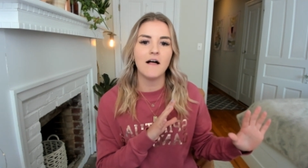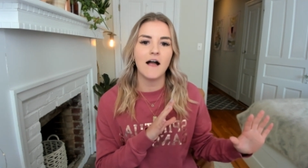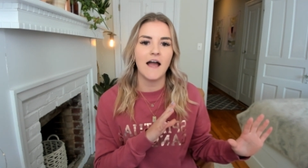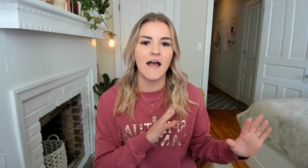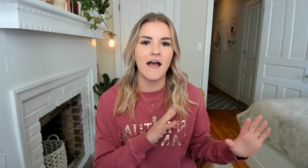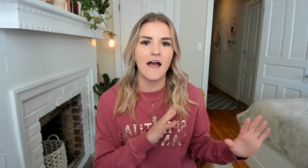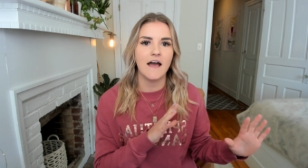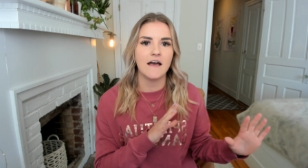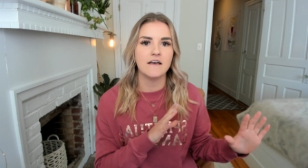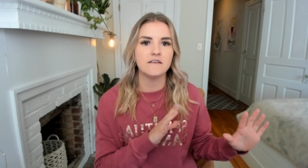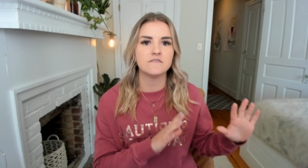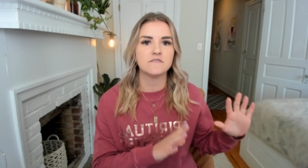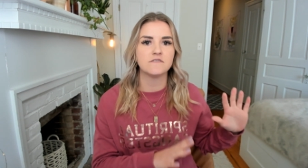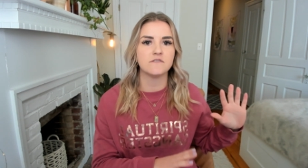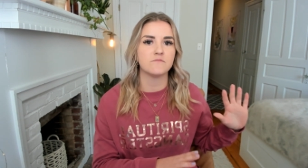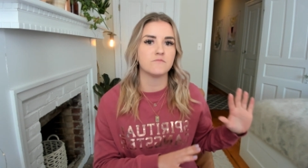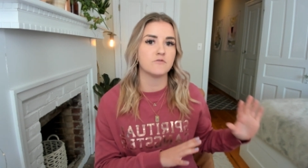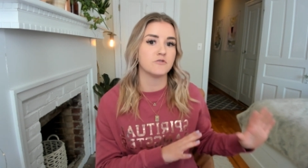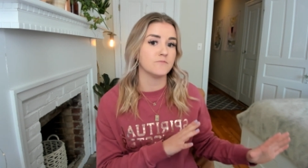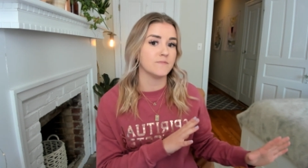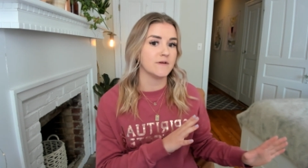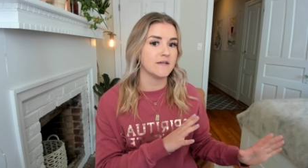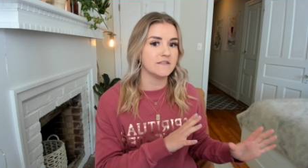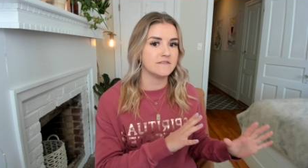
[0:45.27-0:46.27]
as the
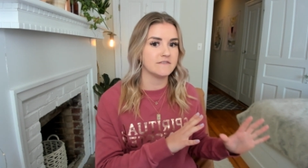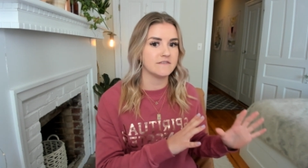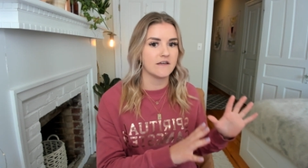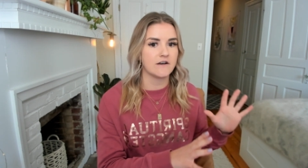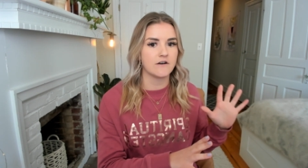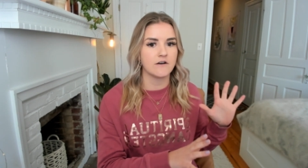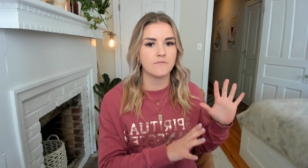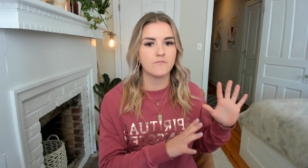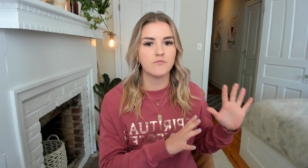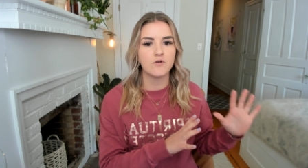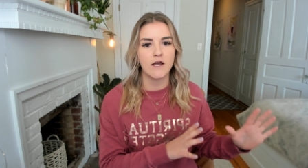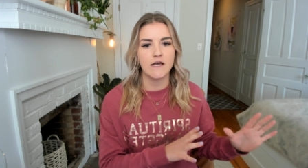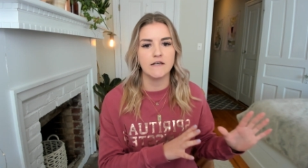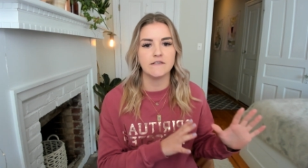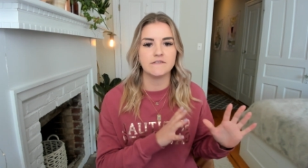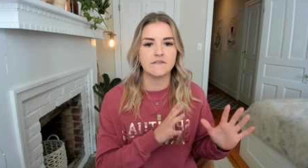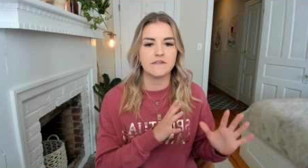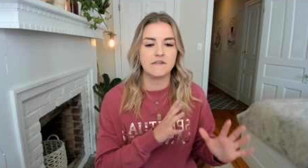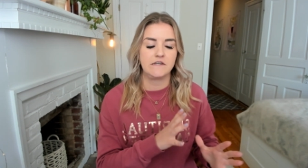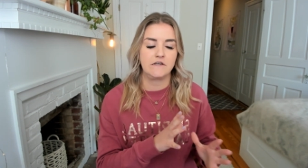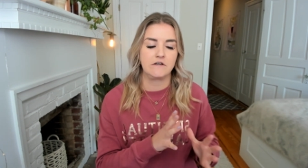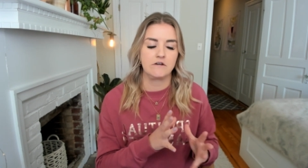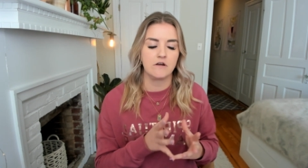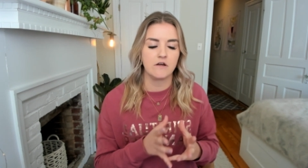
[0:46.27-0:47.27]
mermaids that are
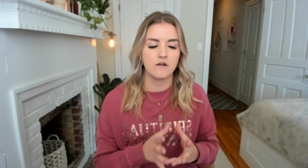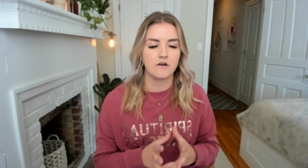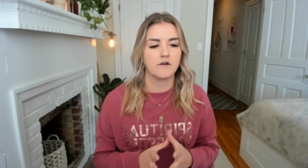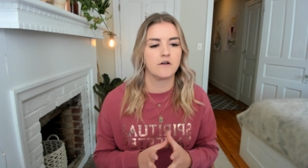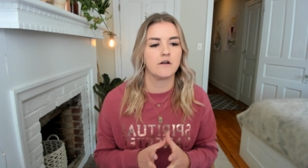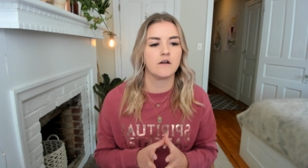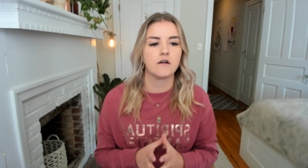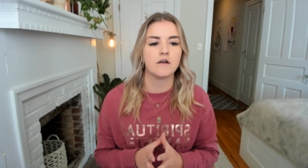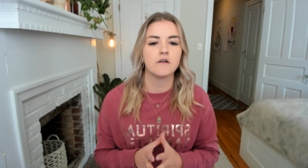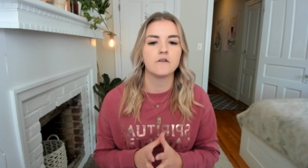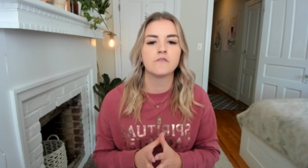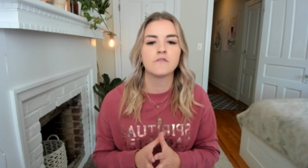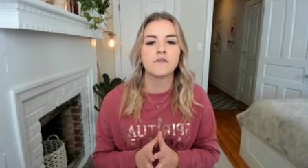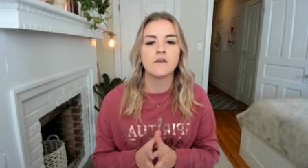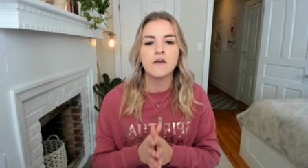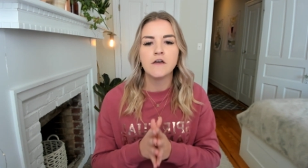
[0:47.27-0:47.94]
present here on Earth.